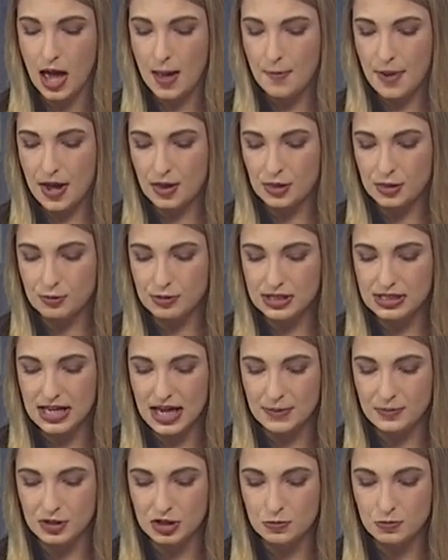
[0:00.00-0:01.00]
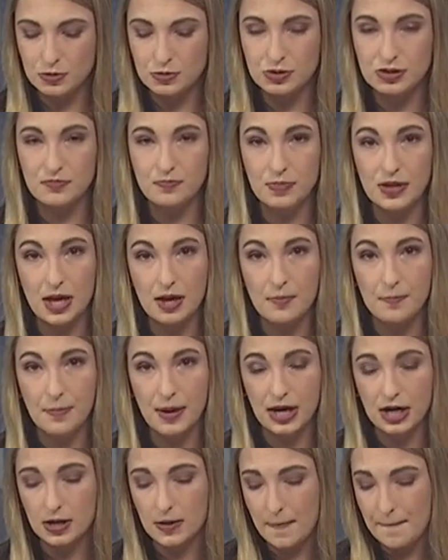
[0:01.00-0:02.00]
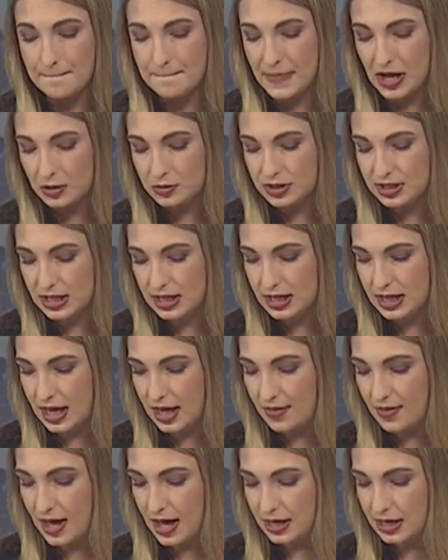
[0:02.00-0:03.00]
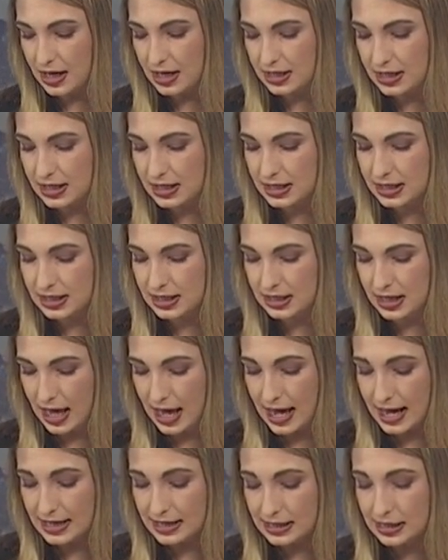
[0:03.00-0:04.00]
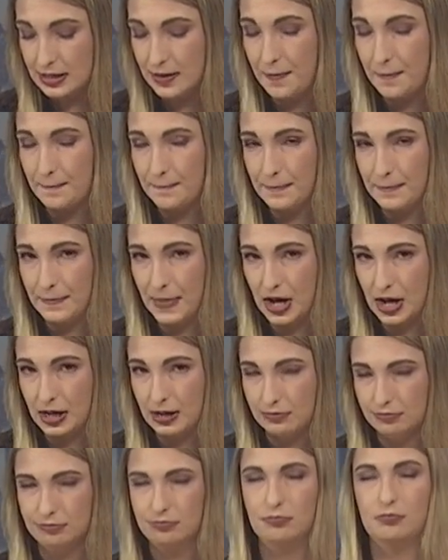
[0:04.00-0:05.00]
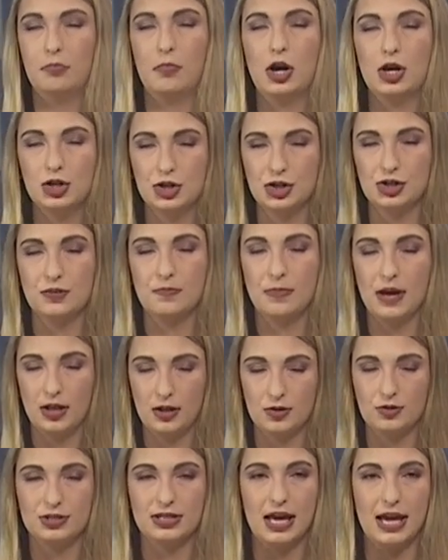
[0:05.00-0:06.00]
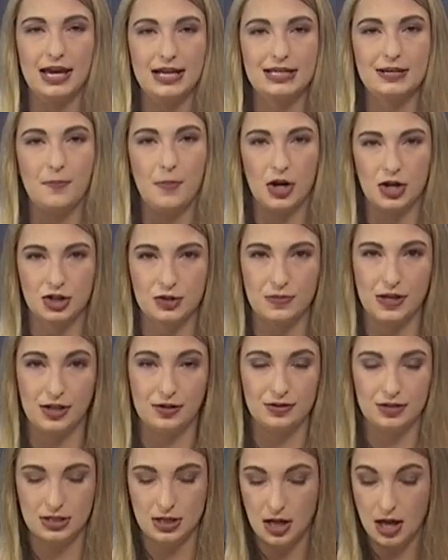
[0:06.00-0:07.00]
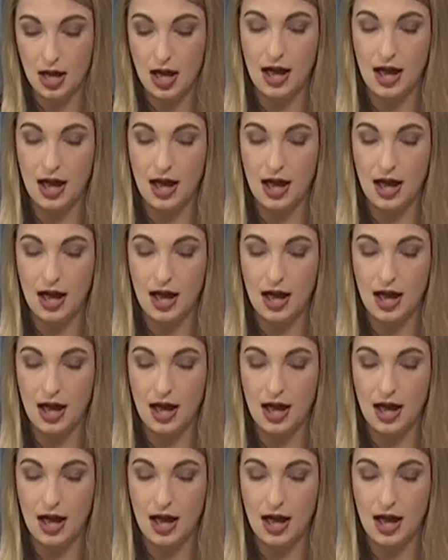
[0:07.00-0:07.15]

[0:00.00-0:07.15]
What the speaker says: about 3 tablespoons of butter melted, and then eight marshmallows.